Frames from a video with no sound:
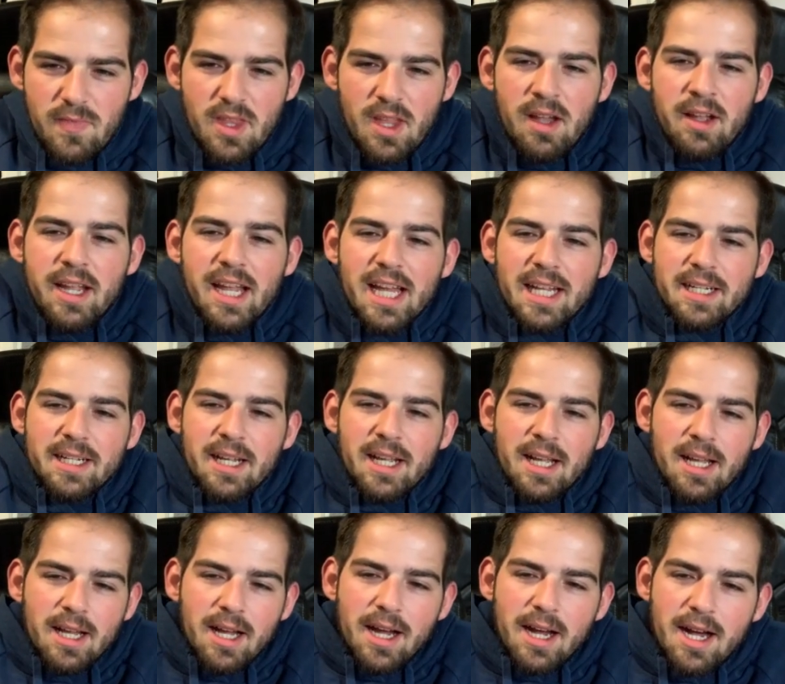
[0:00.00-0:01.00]
Again,
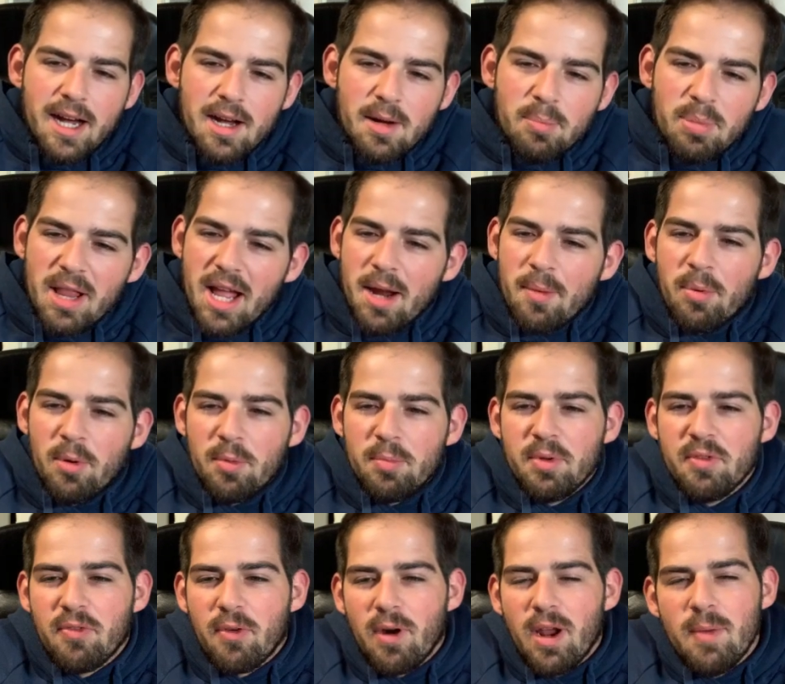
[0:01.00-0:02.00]
Black Bolt
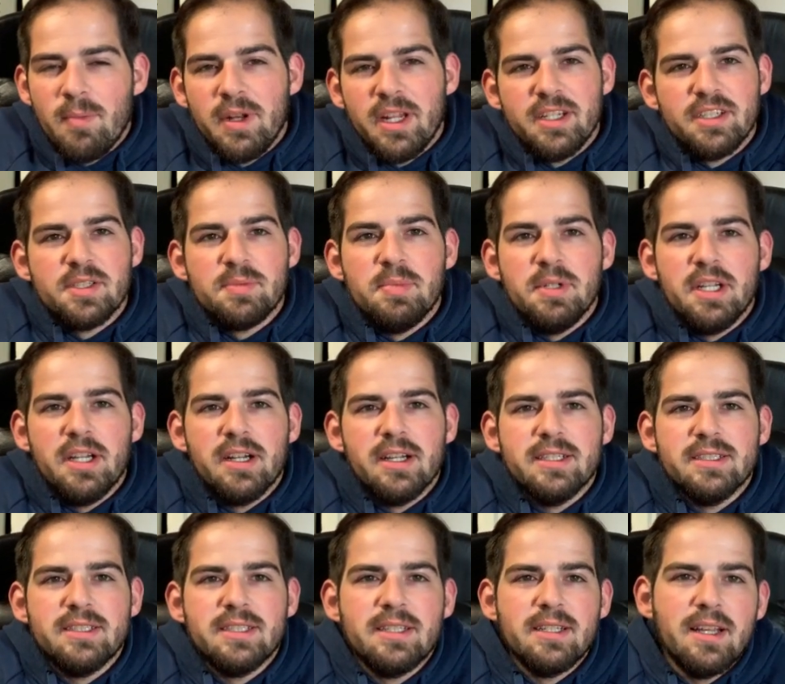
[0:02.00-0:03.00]
before Ebony, just
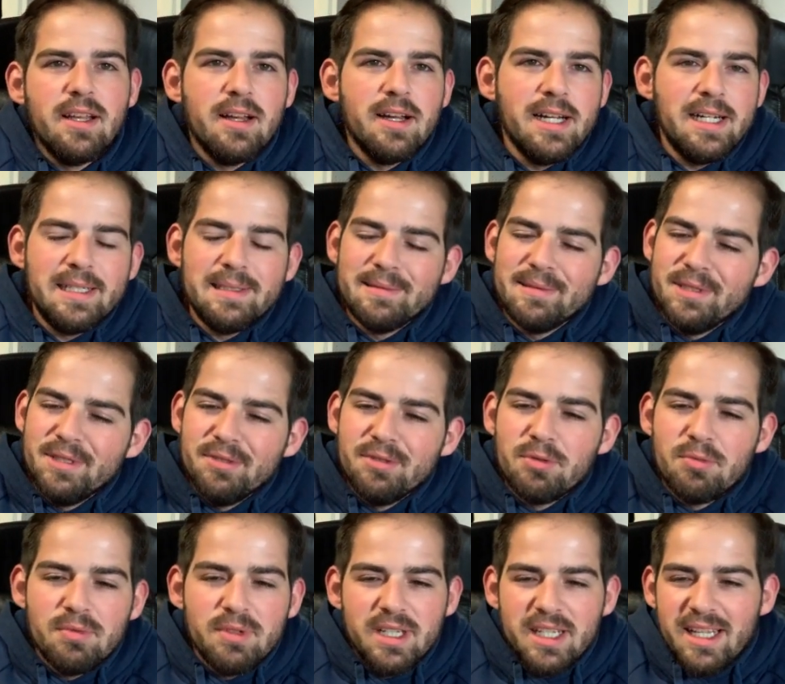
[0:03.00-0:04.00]
because
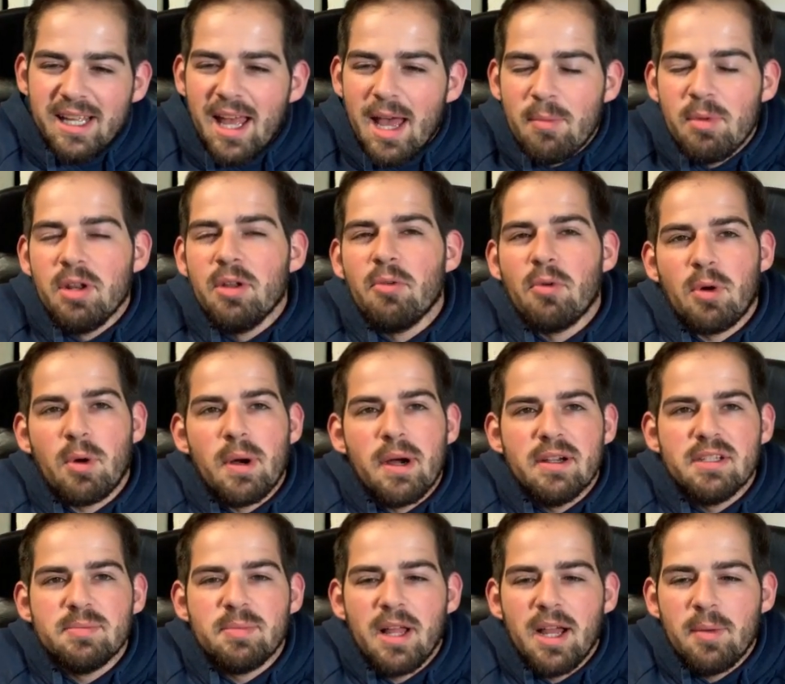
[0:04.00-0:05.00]
Ebony
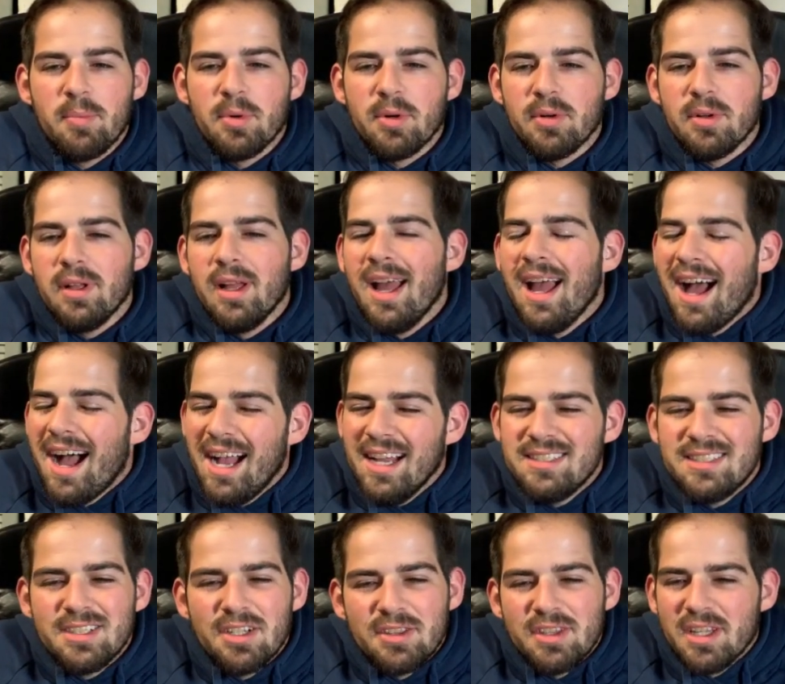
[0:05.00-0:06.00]
requires Black Bolt. I
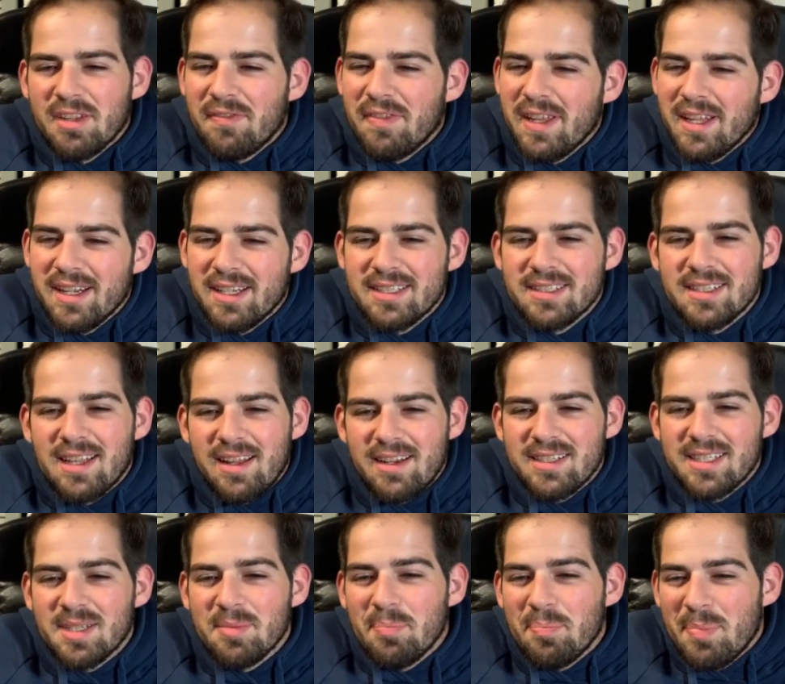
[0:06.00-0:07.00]
still think Phoenix is
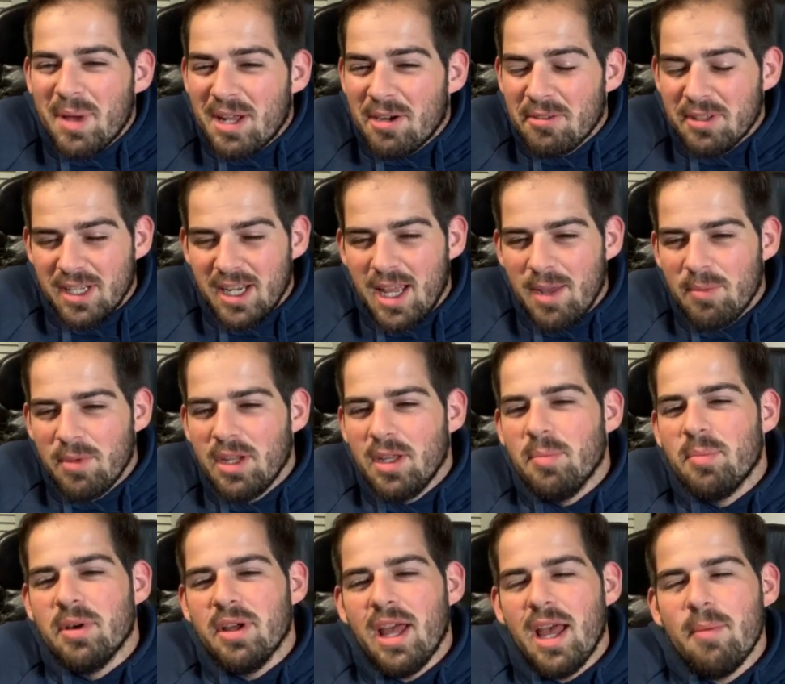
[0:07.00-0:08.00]
honestly better than Ebony,
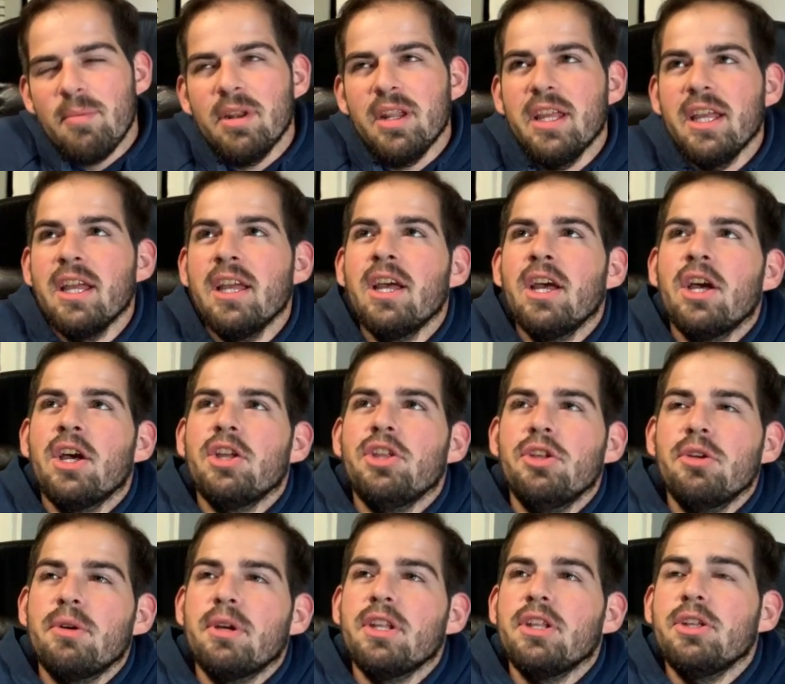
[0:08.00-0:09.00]
but Ebony
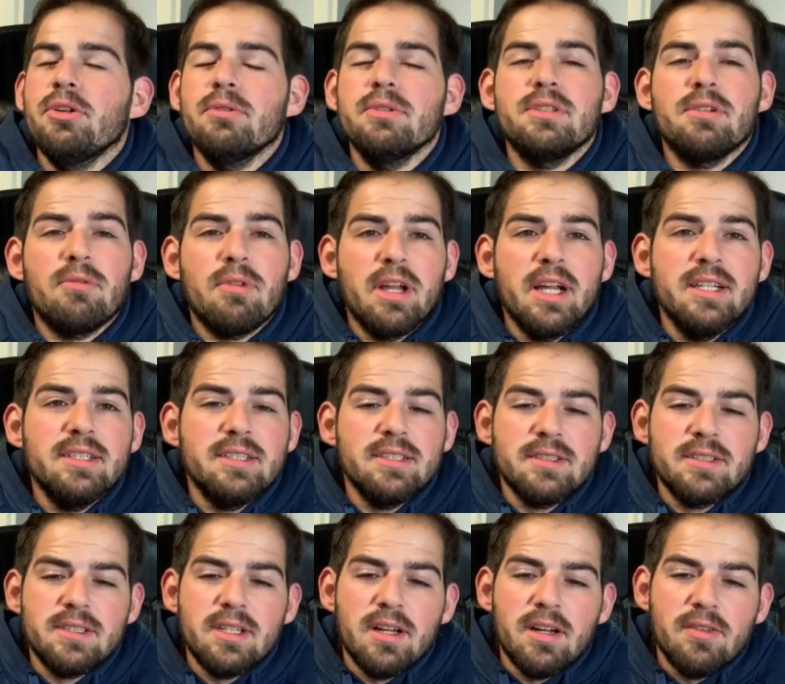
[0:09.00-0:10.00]
you can use in raids and
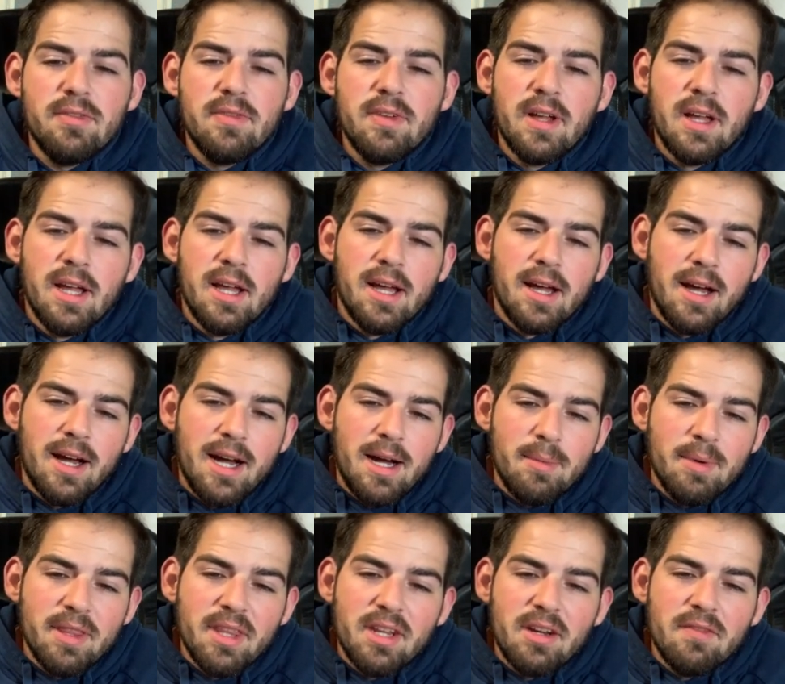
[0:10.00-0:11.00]
stuff.
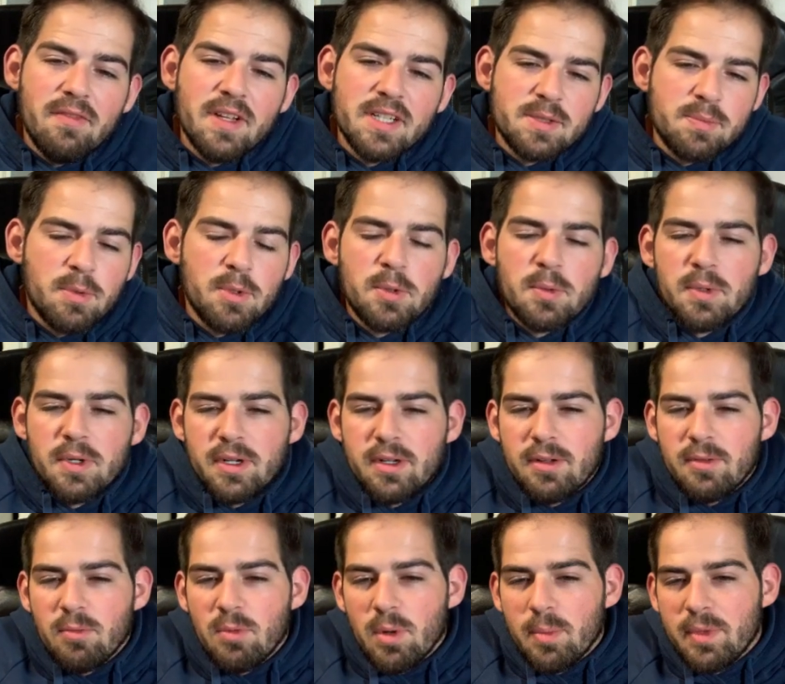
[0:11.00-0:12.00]
And then Invisible
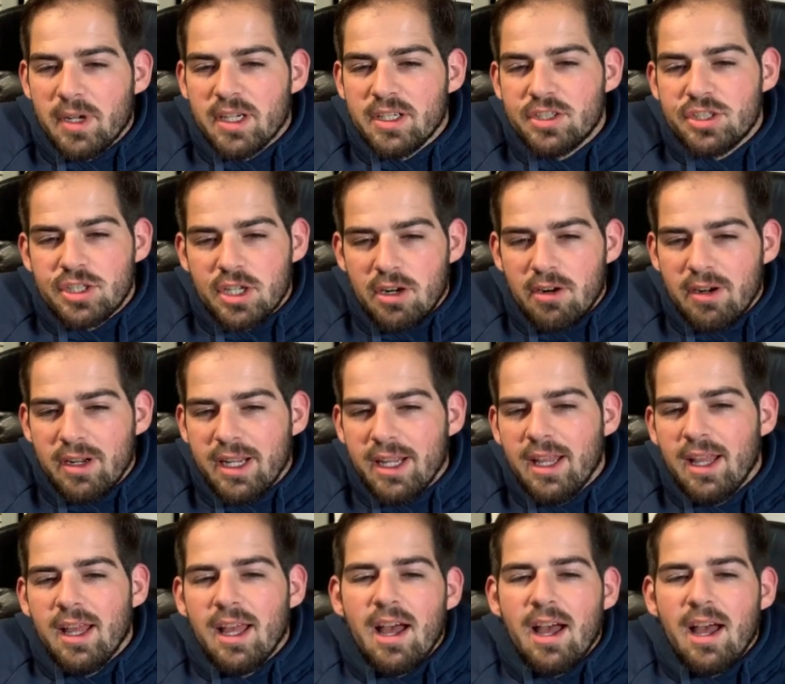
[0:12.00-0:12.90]
Woman and Shuri.